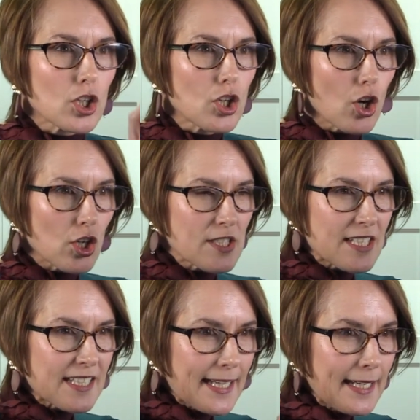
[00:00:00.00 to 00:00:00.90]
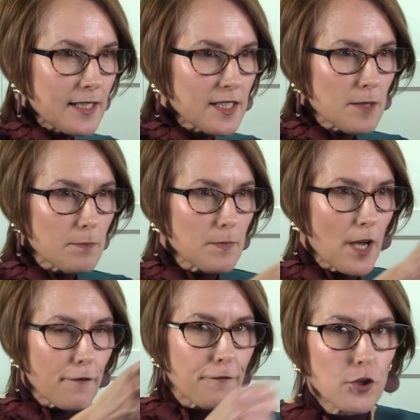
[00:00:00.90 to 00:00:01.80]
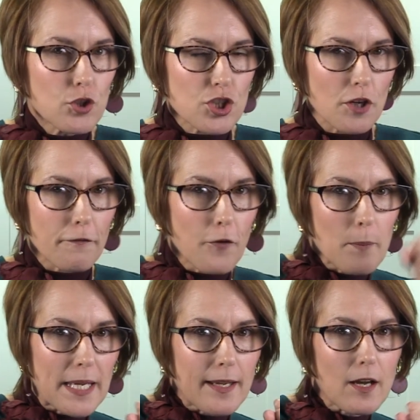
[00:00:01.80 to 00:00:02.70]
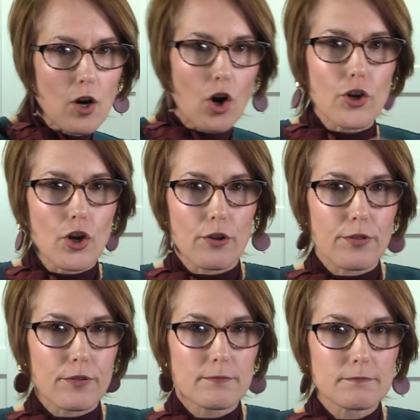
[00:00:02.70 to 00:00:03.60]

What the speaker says: God's kingdom future for me on earth.